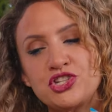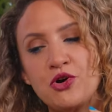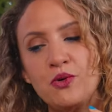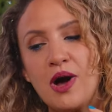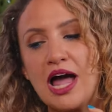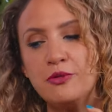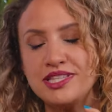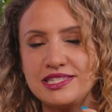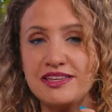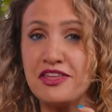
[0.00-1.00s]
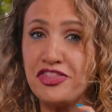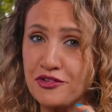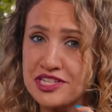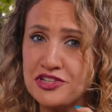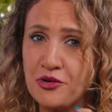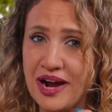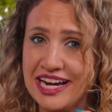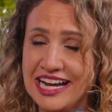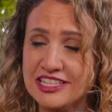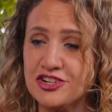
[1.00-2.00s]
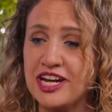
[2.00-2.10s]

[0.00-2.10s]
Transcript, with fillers: So I would say that there is no right answer,